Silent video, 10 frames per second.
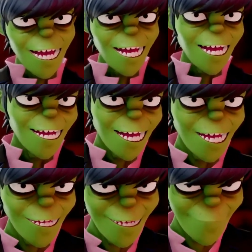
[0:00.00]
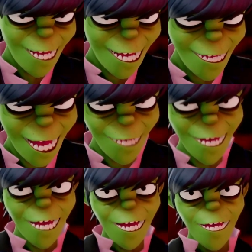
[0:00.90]
Uh, yes,
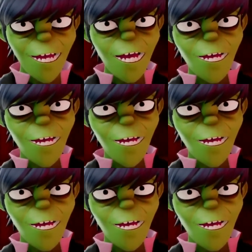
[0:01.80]
Benitez here. Yeah.